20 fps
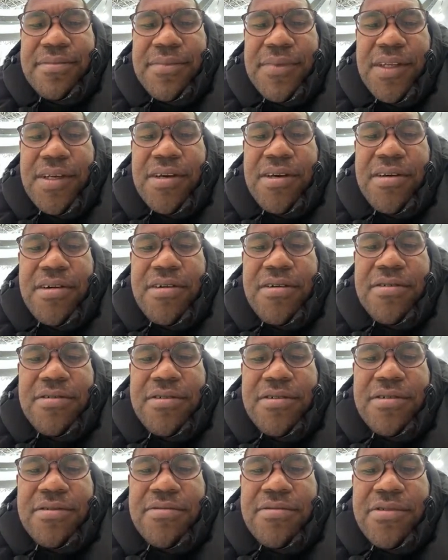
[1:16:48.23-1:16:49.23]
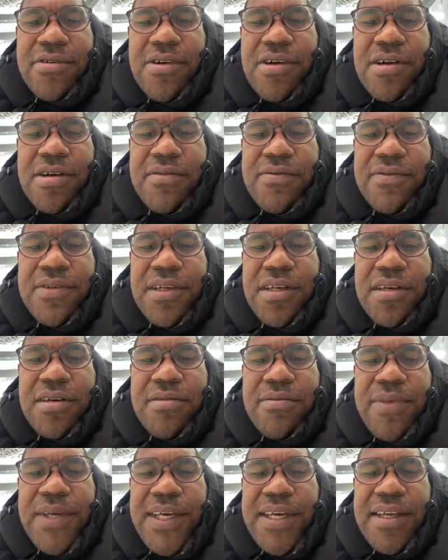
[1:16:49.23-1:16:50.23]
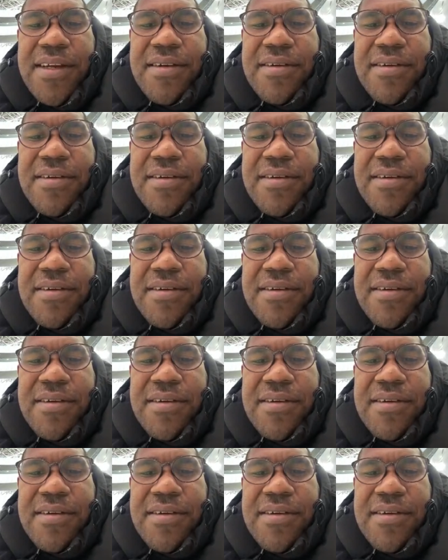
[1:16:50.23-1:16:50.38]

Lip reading: No frog video, man.